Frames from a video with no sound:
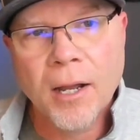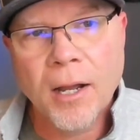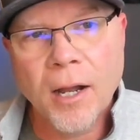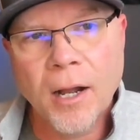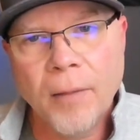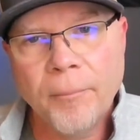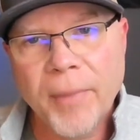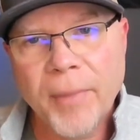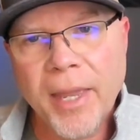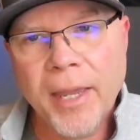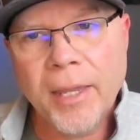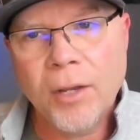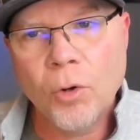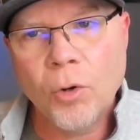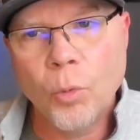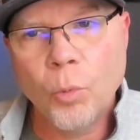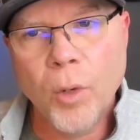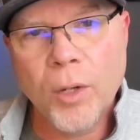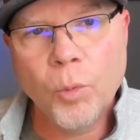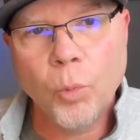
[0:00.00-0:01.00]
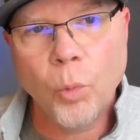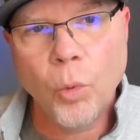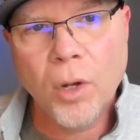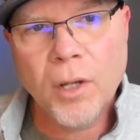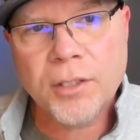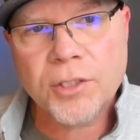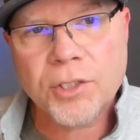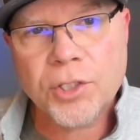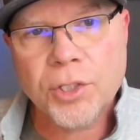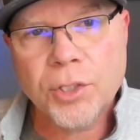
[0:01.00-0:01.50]
And we
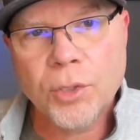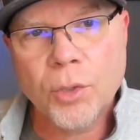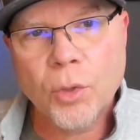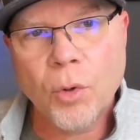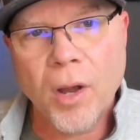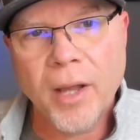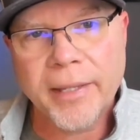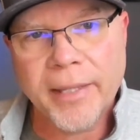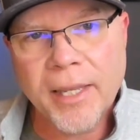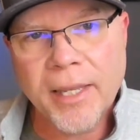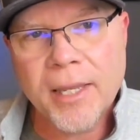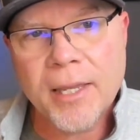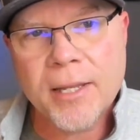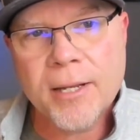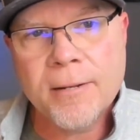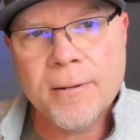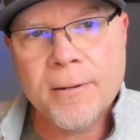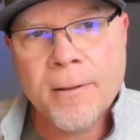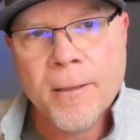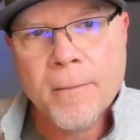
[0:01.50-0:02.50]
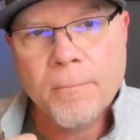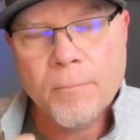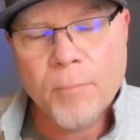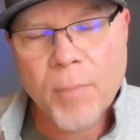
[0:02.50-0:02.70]
want to, again,